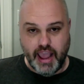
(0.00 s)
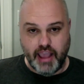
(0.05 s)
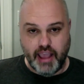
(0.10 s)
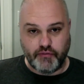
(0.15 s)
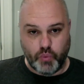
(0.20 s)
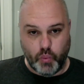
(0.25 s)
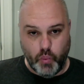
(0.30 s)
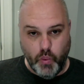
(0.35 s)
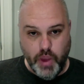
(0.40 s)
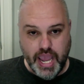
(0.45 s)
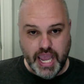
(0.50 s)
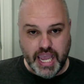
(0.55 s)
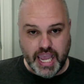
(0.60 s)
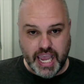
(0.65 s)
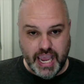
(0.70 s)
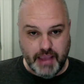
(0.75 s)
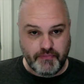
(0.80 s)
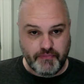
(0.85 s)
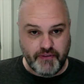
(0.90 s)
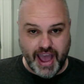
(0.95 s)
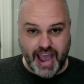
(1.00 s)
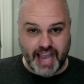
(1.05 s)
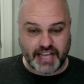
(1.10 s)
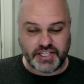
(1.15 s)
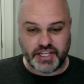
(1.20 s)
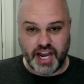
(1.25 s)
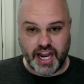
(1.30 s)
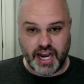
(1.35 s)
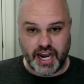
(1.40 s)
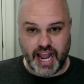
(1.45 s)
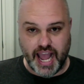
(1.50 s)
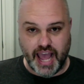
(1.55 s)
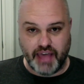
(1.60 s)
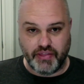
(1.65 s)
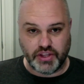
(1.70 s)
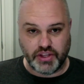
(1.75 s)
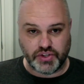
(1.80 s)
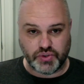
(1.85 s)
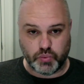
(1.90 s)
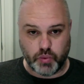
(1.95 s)
If we keep vaccinating
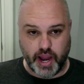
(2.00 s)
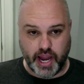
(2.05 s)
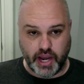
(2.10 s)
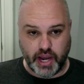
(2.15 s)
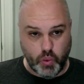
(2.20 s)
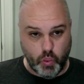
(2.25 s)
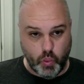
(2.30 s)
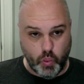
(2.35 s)
at this rate,